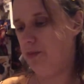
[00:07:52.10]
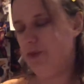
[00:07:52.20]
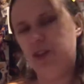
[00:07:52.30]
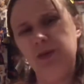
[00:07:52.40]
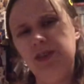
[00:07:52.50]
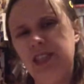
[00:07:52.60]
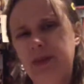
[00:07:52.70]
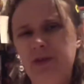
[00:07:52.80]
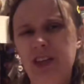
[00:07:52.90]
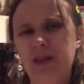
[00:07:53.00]
There was
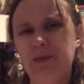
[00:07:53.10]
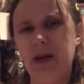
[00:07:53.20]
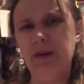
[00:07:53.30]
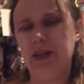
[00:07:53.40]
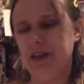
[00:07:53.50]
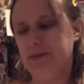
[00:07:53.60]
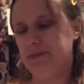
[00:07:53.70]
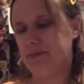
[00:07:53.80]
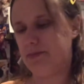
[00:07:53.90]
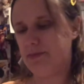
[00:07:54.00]
something about him.
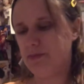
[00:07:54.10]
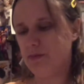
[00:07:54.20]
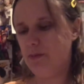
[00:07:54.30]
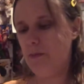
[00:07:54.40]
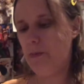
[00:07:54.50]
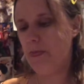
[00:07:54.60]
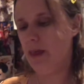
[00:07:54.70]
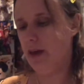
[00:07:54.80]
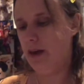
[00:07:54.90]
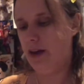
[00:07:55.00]

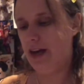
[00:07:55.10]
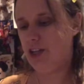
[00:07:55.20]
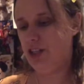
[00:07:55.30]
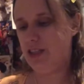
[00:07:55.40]
As